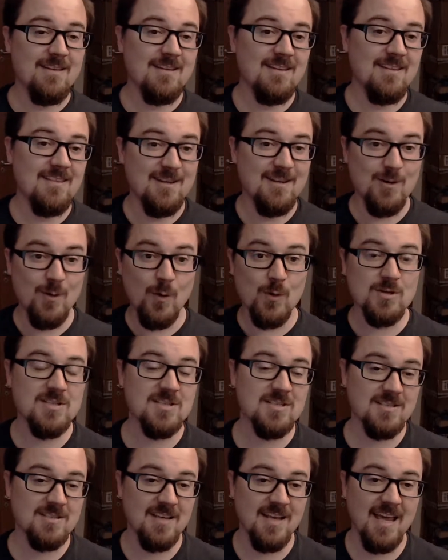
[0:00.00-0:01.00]

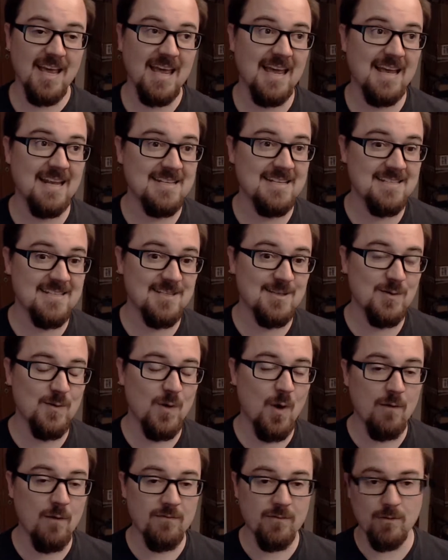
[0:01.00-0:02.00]
Norse and to
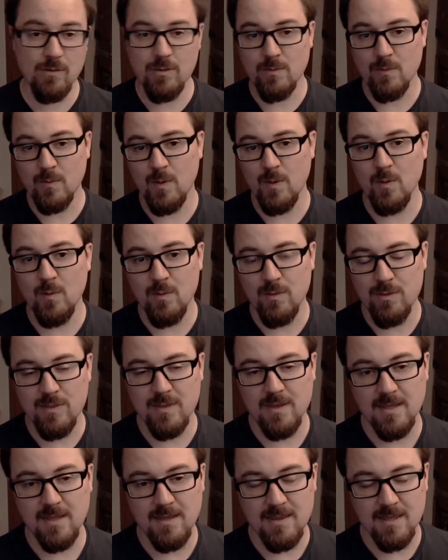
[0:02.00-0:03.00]
overthrow
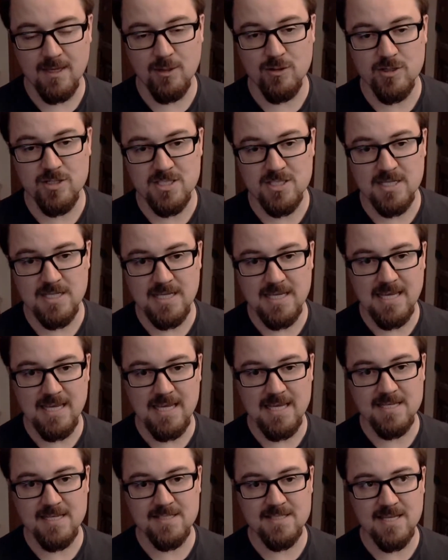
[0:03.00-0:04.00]
the Christian
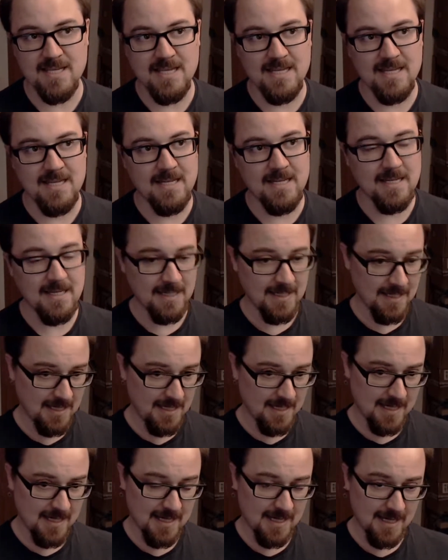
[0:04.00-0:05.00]
kings in
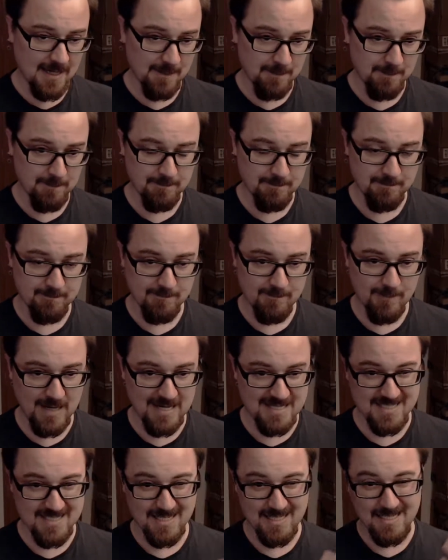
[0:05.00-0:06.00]

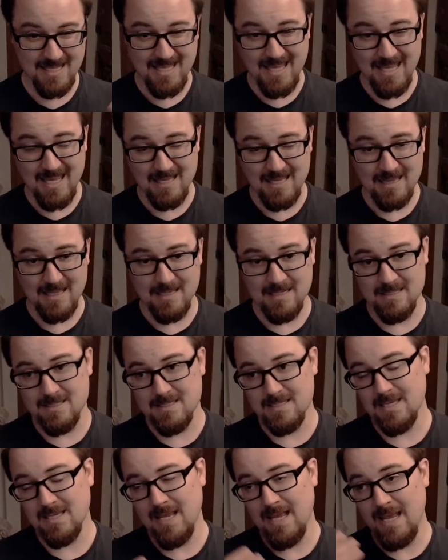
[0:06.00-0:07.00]
basically
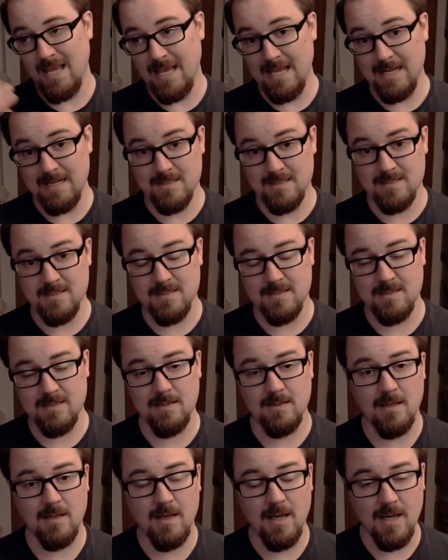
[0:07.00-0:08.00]
England and
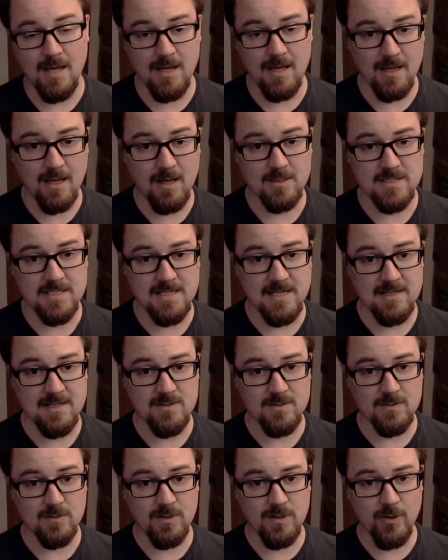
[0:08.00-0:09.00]

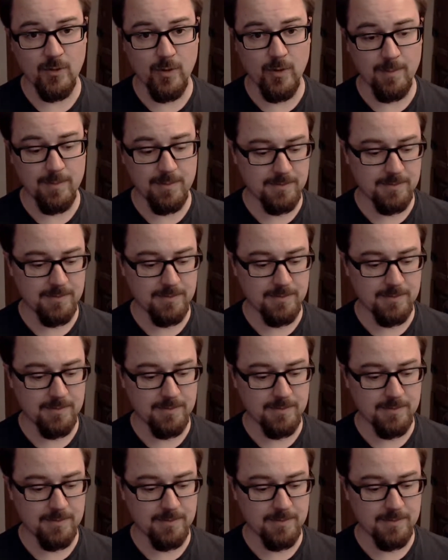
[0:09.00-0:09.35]
continental Europe.